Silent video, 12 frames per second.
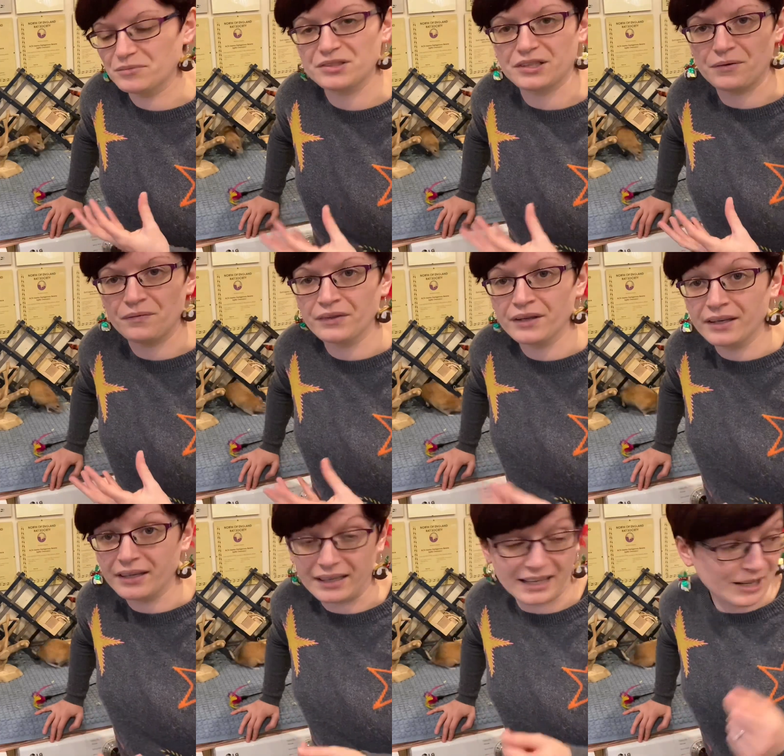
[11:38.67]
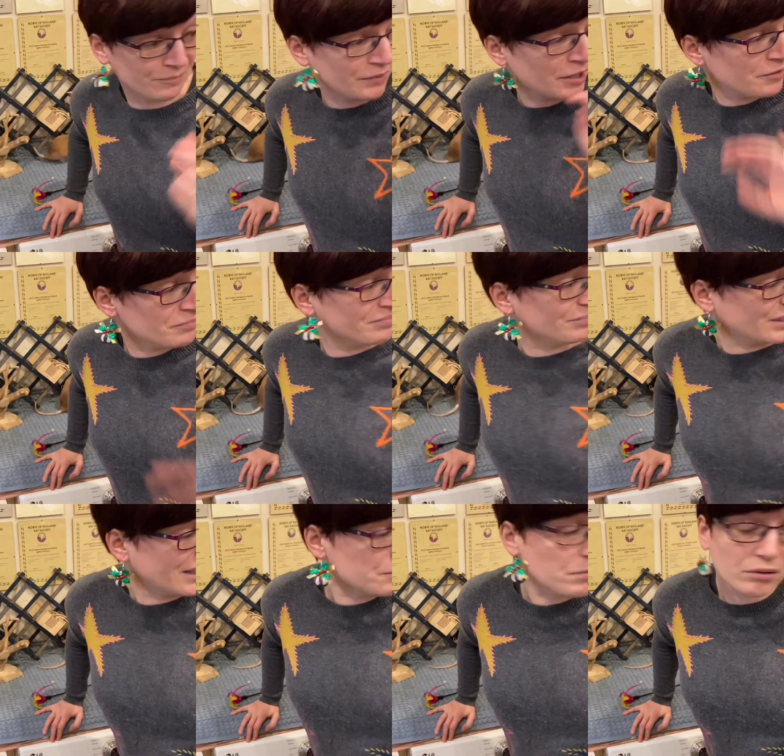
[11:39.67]
do. But
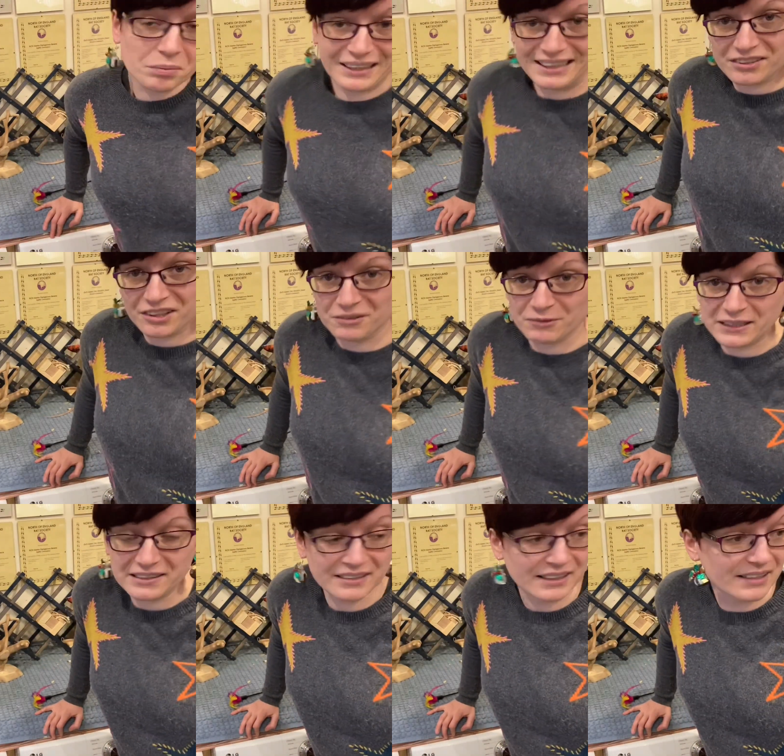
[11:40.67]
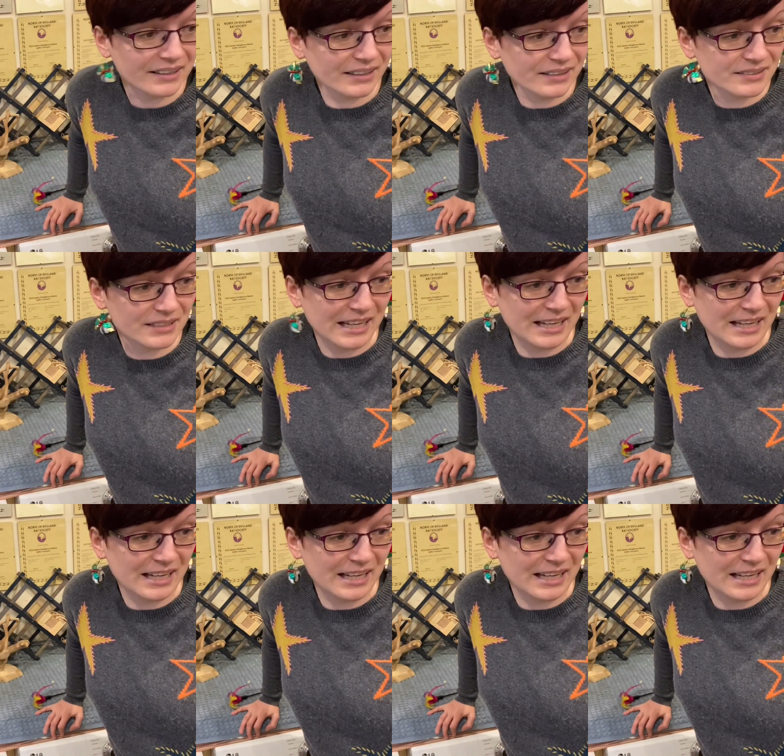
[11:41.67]
that's probably it on the running side of things.